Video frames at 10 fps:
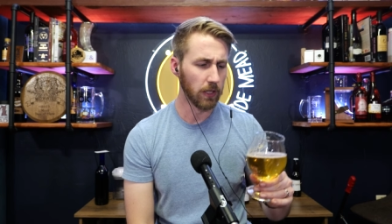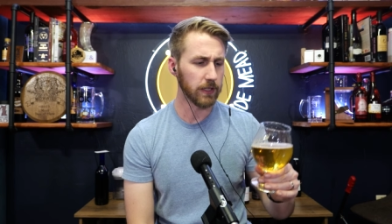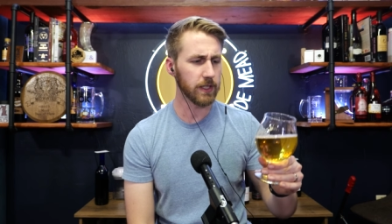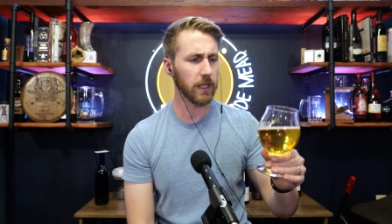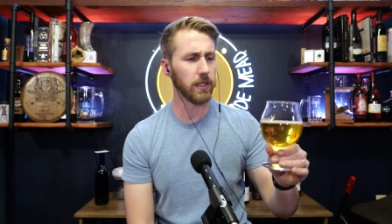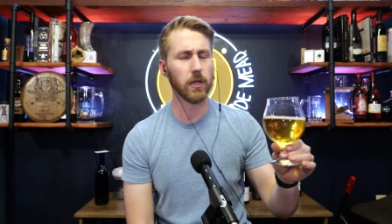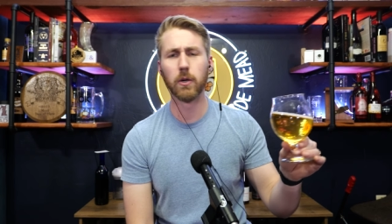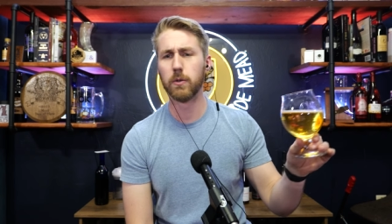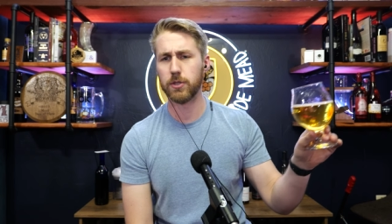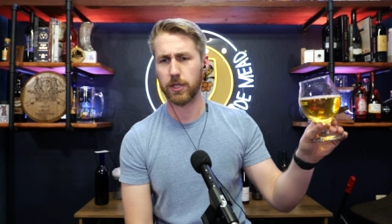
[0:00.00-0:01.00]
Let's get a
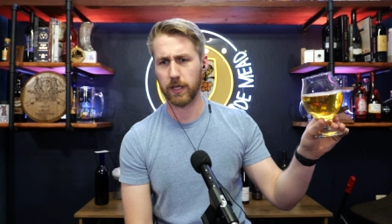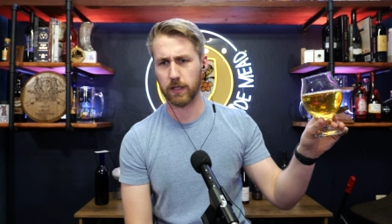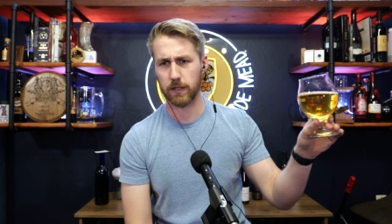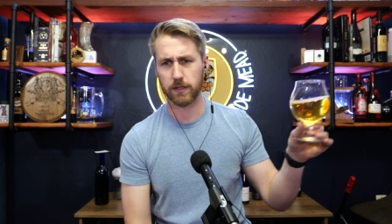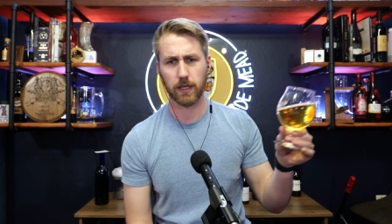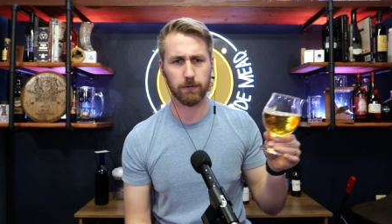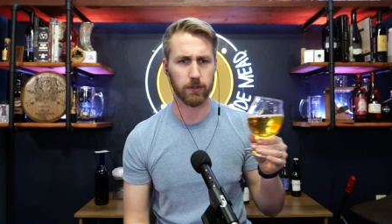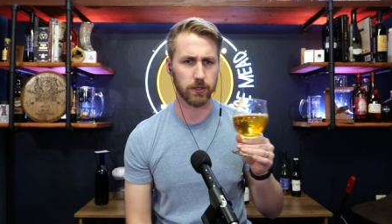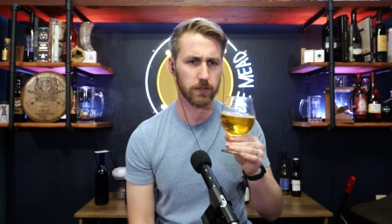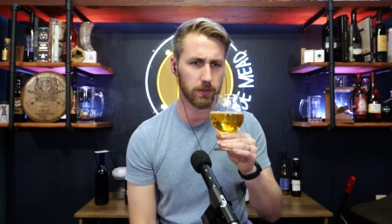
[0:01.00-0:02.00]
nose check on this guy
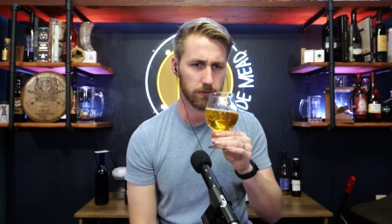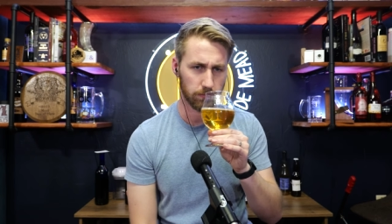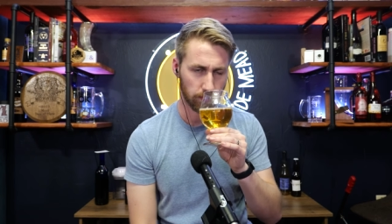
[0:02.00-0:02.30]
first.